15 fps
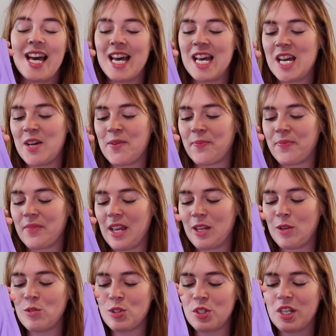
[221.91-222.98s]
I
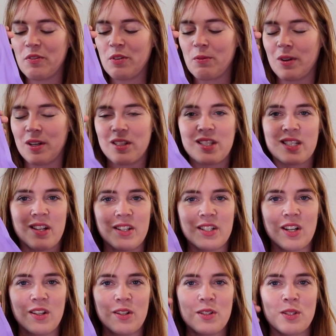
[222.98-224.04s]
used to never wear these kind of
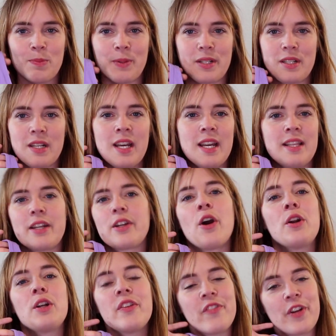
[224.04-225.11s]
colors, but they're
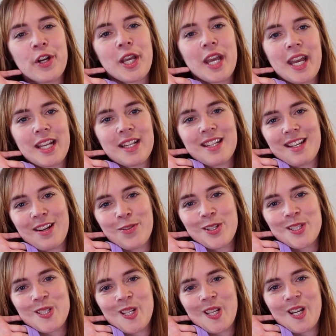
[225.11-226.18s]
currently very in, and I
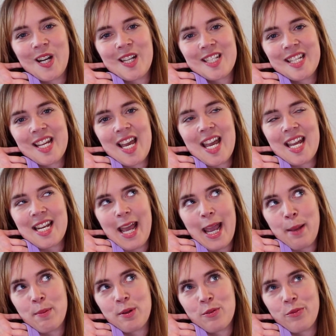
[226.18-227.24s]
recently got an
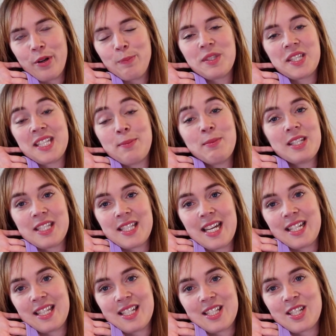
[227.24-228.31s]
Amon ripped seamless set
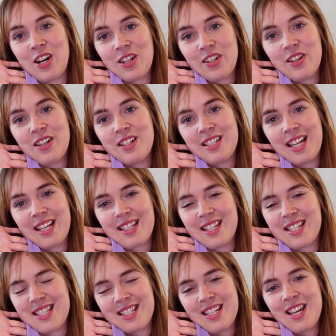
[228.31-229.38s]
in this color, and like
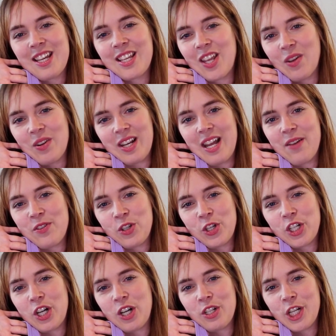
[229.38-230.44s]
this cute
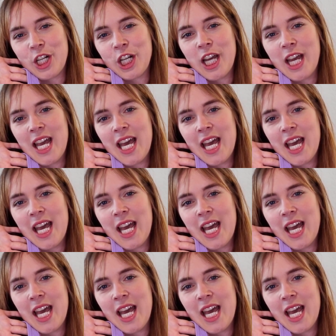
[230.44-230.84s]
lavender color.